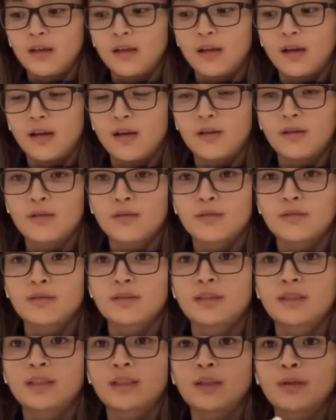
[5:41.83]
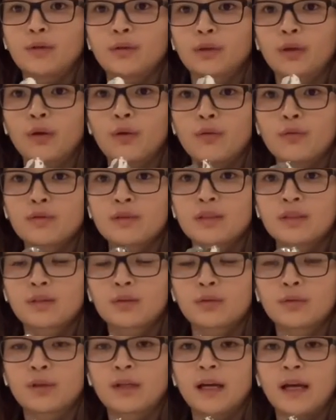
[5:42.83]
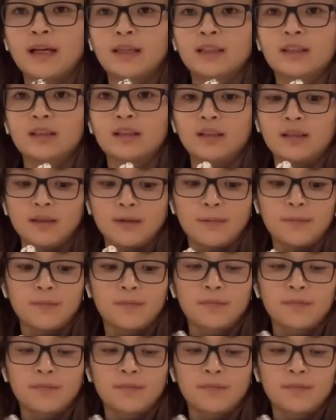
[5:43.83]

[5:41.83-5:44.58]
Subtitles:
or steel tongs to get the